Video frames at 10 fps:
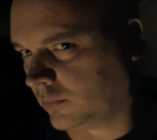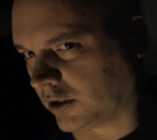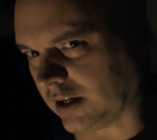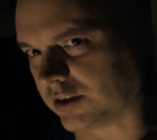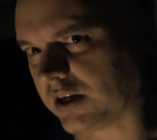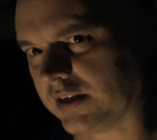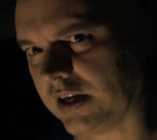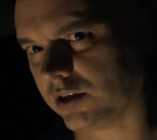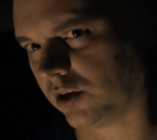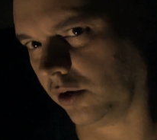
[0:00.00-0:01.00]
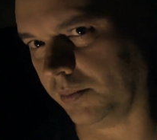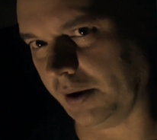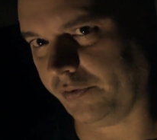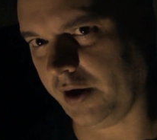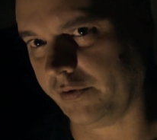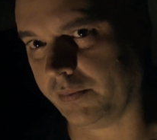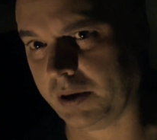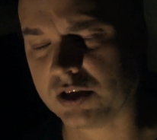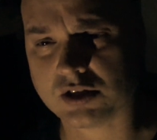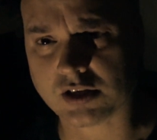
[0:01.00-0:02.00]
It's not to say it's necessarily my favorite,
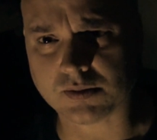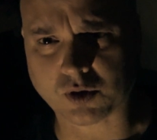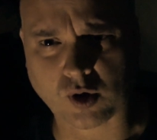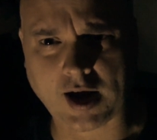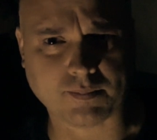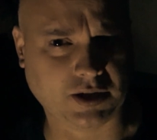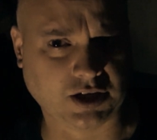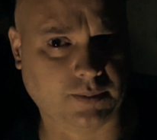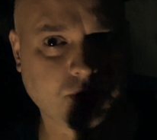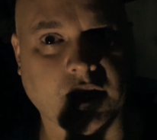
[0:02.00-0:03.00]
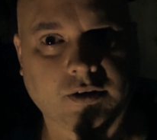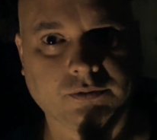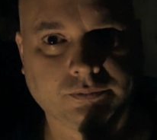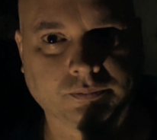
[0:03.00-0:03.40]
because it doesn't crack my top 10.